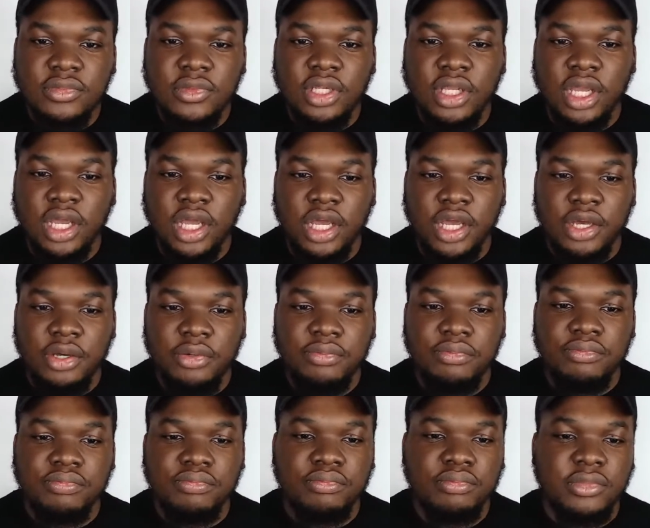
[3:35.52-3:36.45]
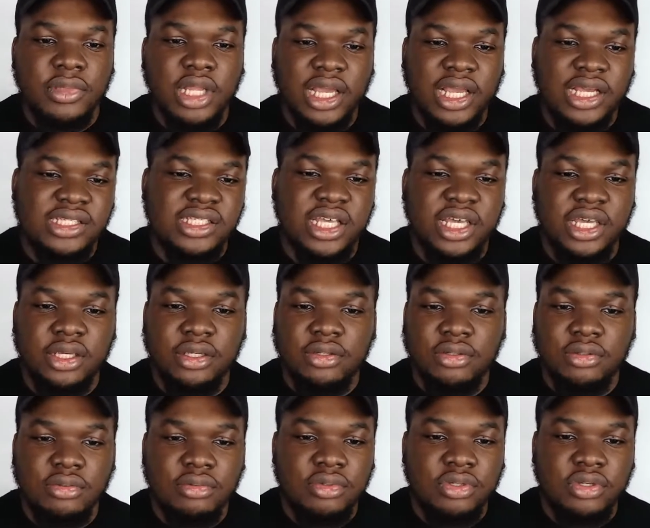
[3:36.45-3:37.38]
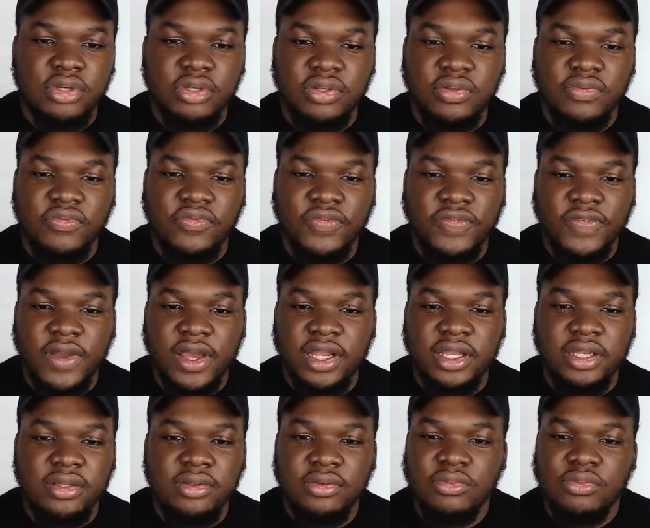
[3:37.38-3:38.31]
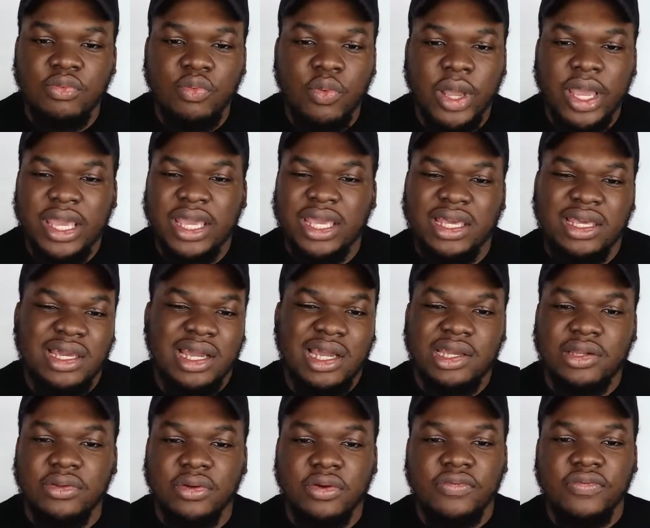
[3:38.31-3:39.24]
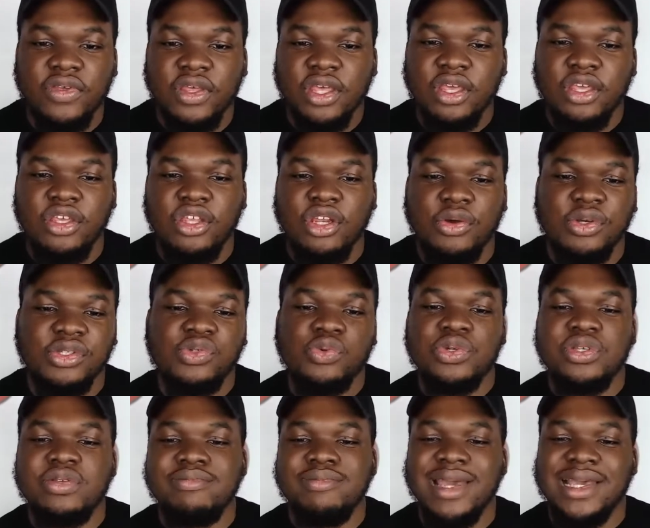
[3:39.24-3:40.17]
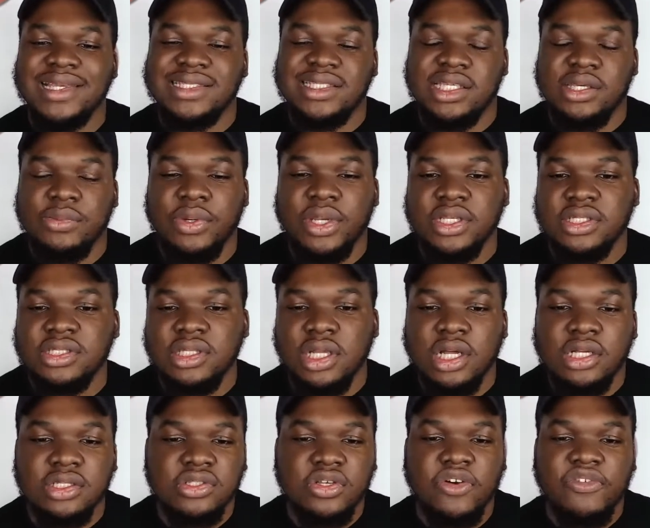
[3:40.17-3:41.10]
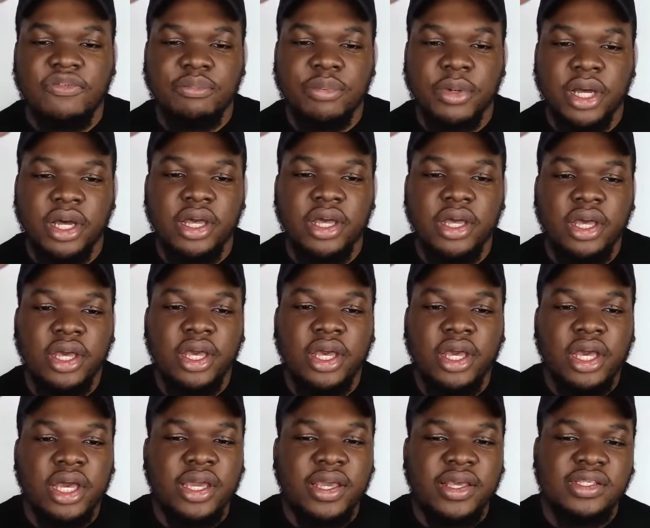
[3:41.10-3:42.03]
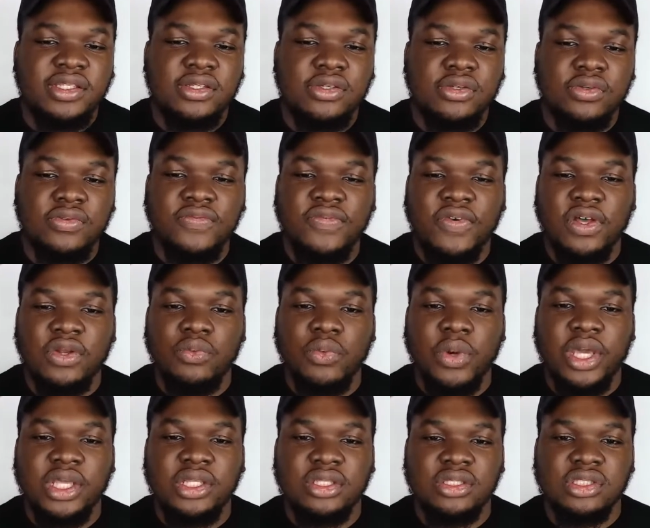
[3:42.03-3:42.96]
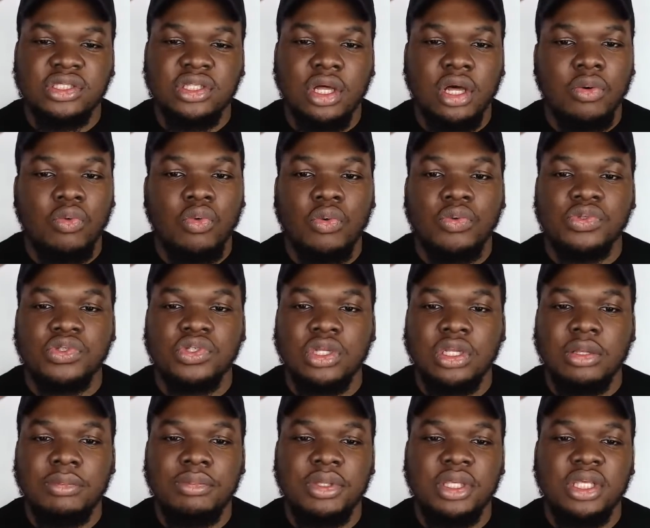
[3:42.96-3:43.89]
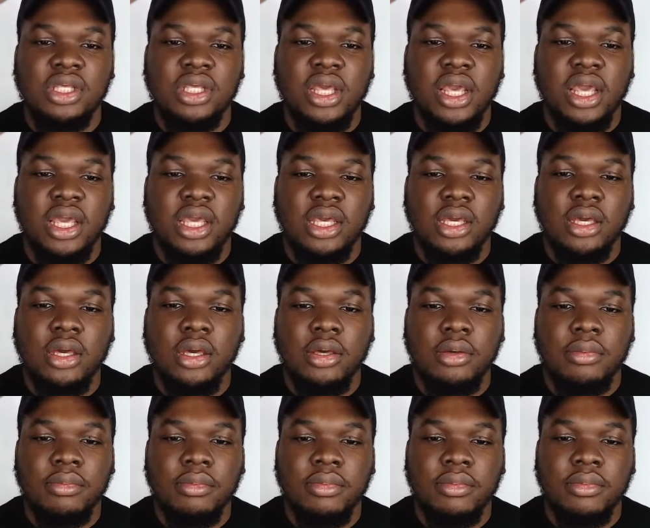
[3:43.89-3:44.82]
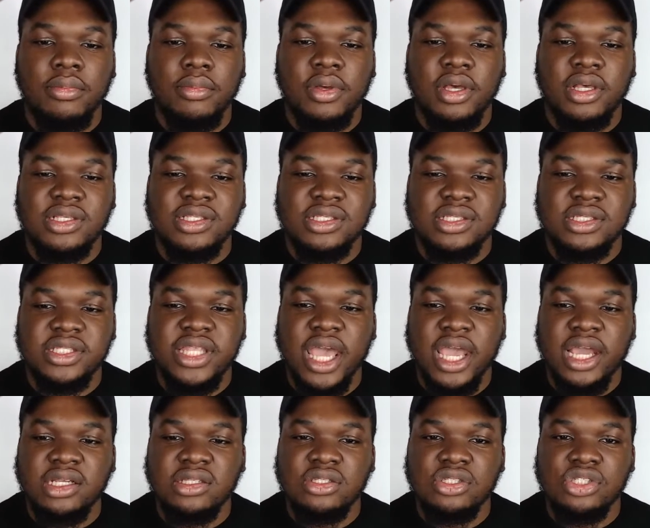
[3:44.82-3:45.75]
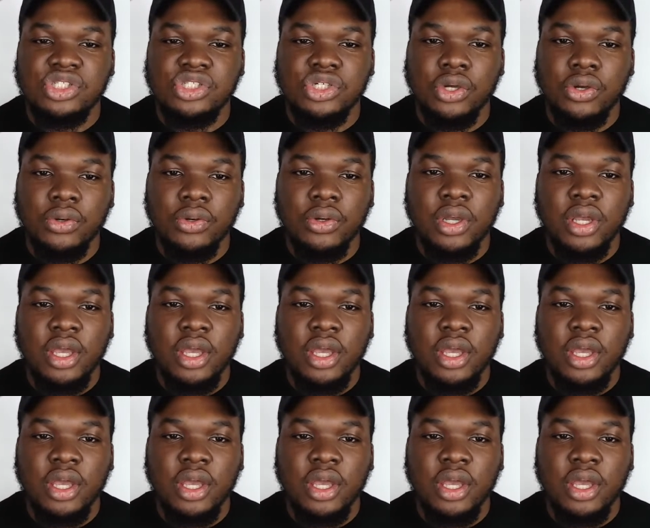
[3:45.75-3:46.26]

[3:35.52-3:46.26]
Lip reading: Like I say, good fun way, kind of, it's always messy when it starts off, but I guess a good fun way to start what was going to be a stacked show.